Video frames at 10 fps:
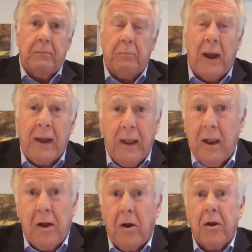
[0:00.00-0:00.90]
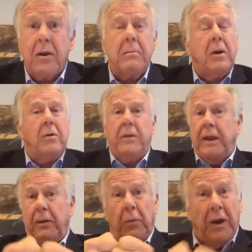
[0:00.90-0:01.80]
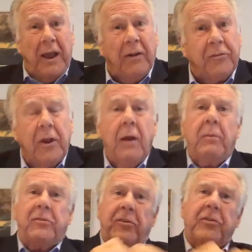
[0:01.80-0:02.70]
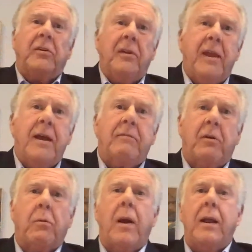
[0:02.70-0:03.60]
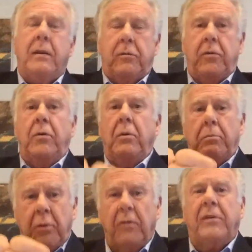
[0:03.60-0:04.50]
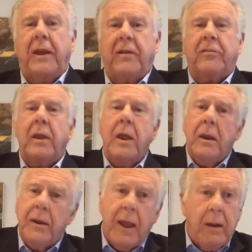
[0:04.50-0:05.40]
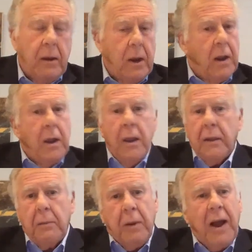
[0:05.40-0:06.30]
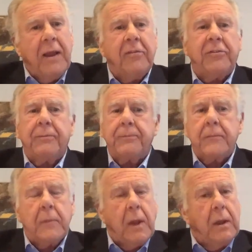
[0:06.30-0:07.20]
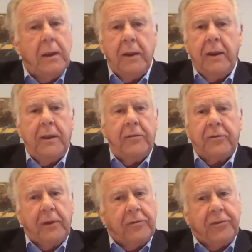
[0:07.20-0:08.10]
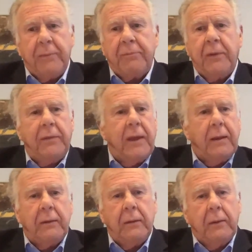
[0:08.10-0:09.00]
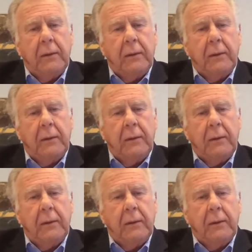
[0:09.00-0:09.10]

bodily harm on anyone else, but you certainly have a right to protest. Now, the bias is something that